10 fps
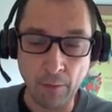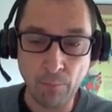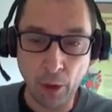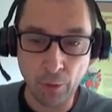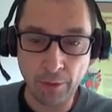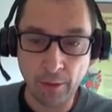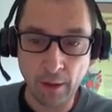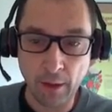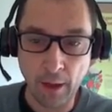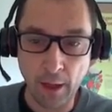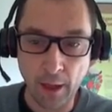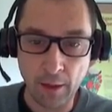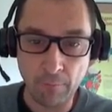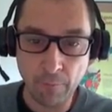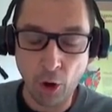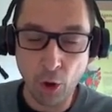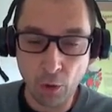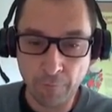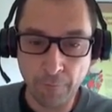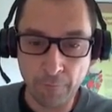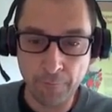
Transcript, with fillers: And both, uh, all